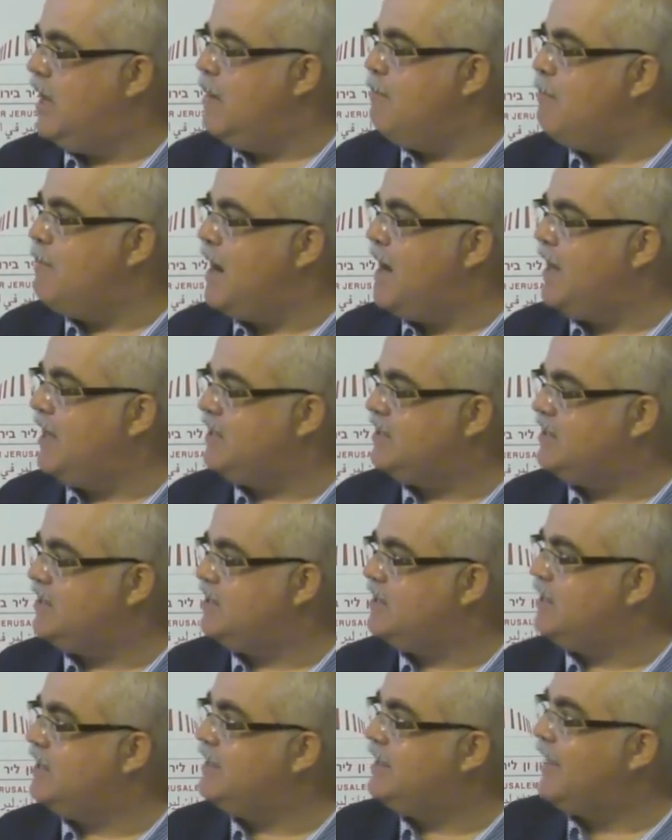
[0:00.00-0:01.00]
a marsh,
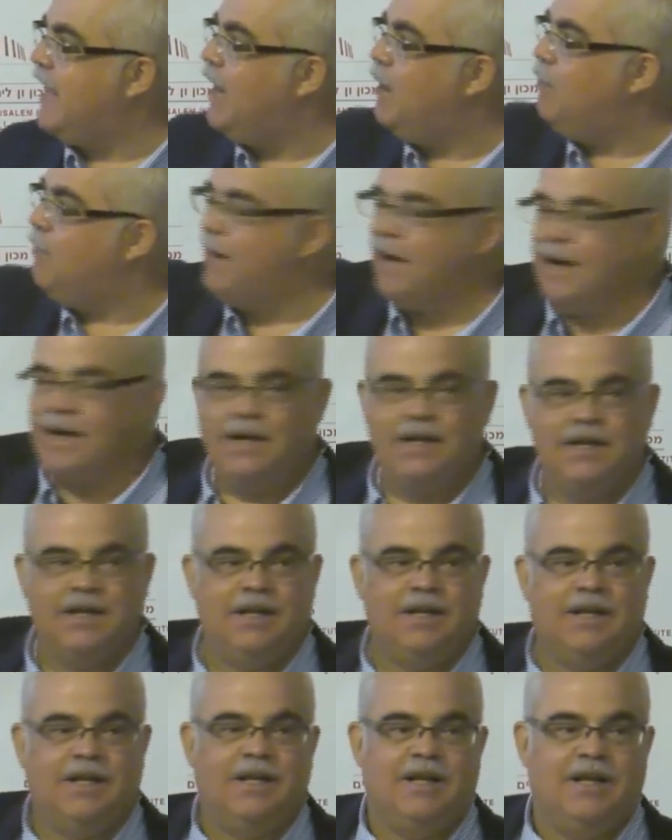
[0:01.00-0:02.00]
thelma,
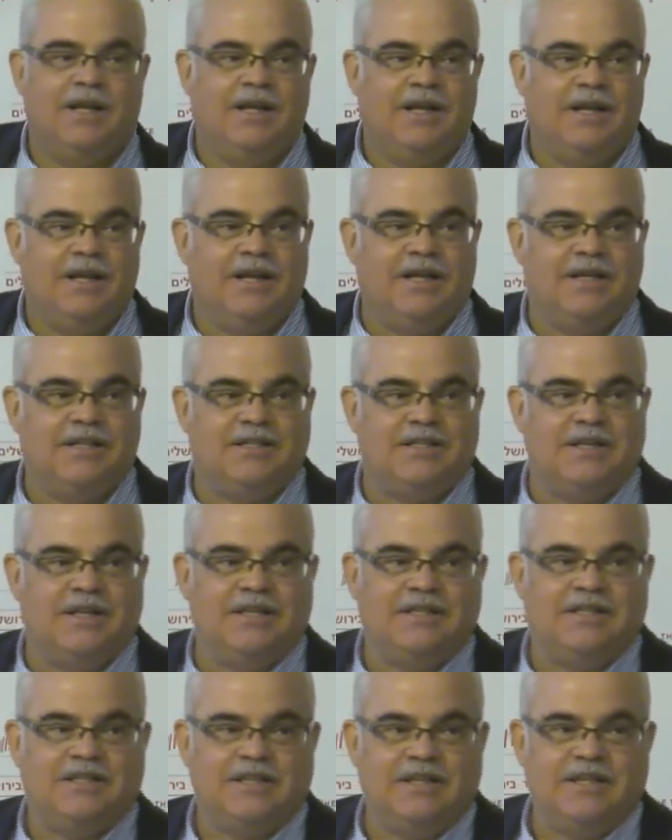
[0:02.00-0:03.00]

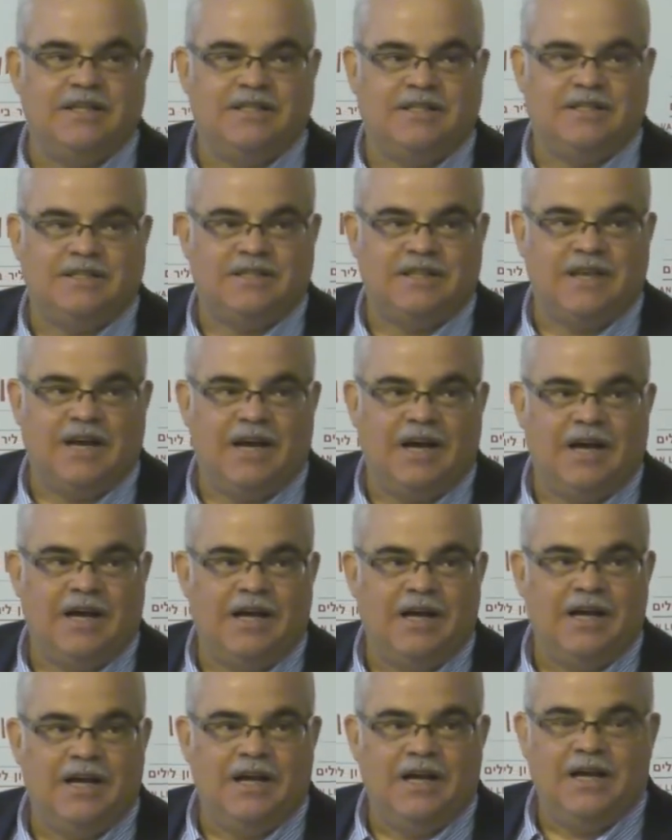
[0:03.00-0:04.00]
is
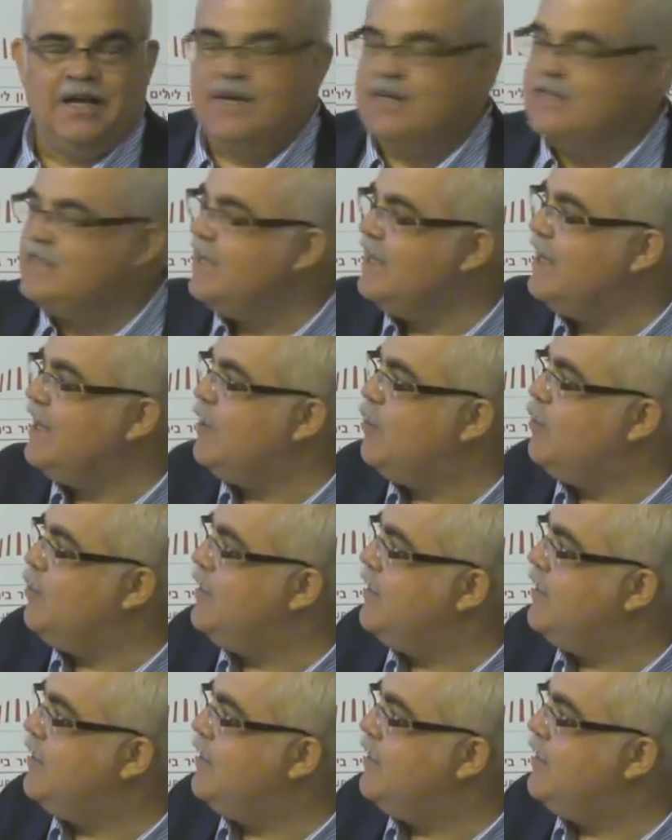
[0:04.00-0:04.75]
the Greek